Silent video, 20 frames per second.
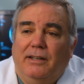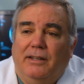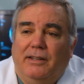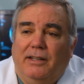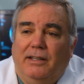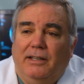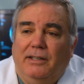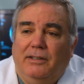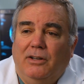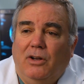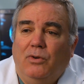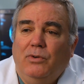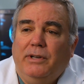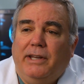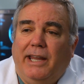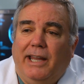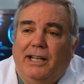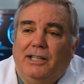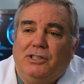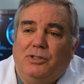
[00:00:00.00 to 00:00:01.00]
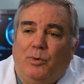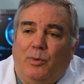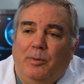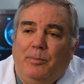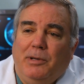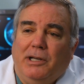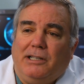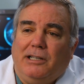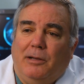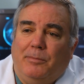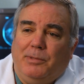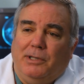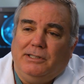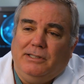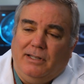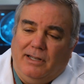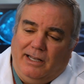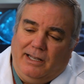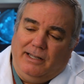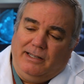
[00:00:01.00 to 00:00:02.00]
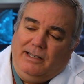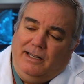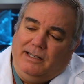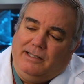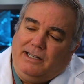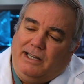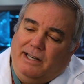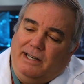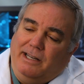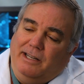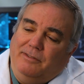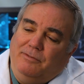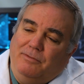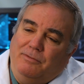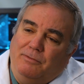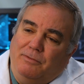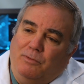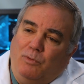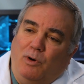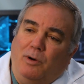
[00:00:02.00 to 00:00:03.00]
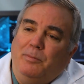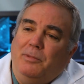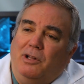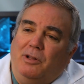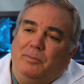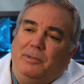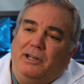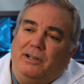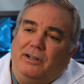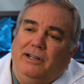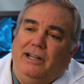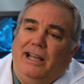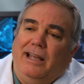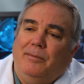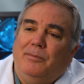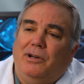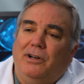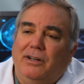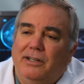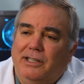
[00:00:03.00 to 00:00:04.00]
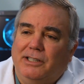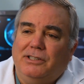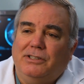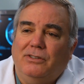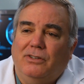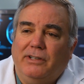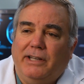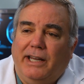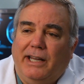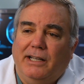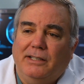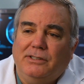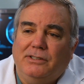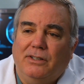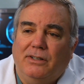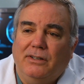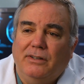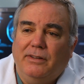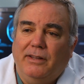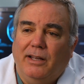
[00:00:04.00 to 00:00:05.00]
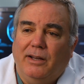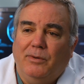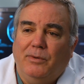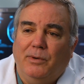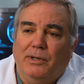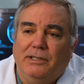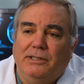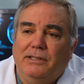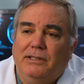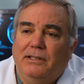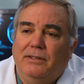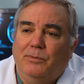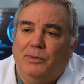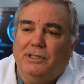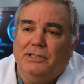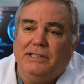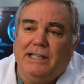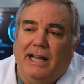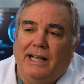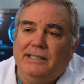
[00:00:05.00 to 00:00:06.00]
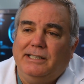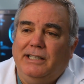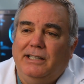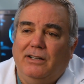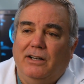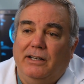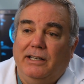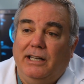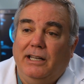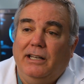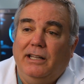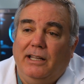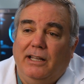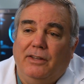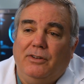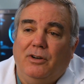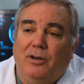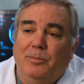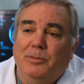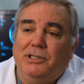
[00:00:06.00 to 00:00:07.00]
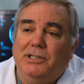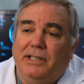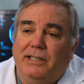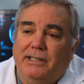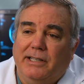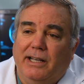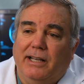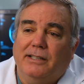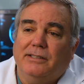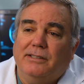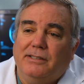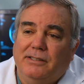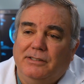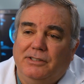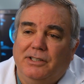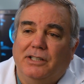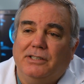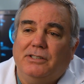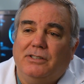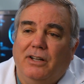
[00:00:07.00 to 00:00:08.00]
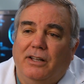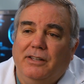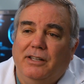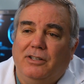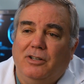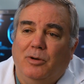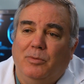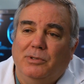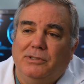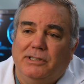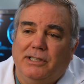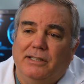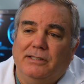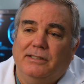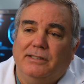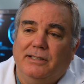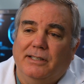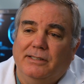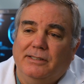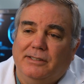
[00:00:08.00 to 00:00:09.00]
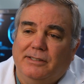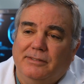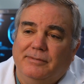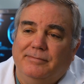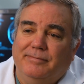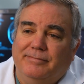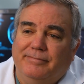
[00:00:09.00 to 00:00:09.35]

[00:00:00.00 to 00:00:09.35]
the known cancer, we picked up a, a, a tiny four millimeter diameter additional cancer that would, was not seen on any other imaging test, just on the tomosynthesis.